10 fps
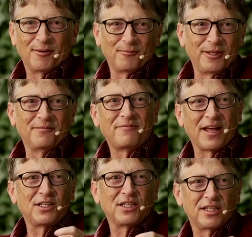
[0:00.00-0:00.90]
we
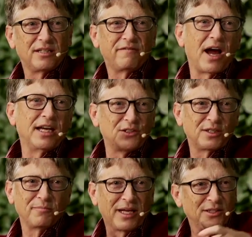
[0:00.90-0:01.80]
invented a device
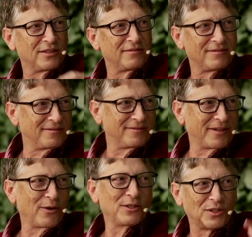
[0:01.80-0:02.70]
that makes it
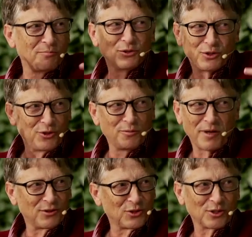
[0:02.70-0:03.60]
very simple to do
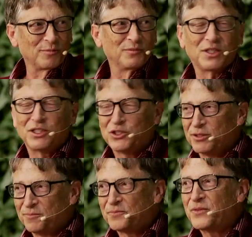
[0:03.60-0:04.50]
male
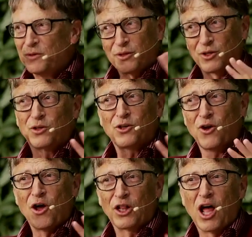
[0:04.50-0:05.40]
circumcision. You can look at it
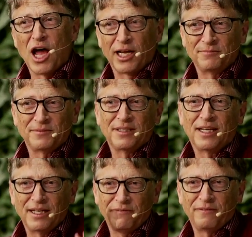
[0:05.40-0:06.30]
online
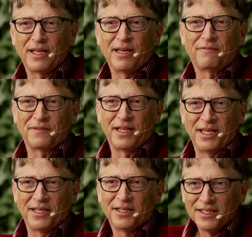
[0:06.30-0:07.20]
if the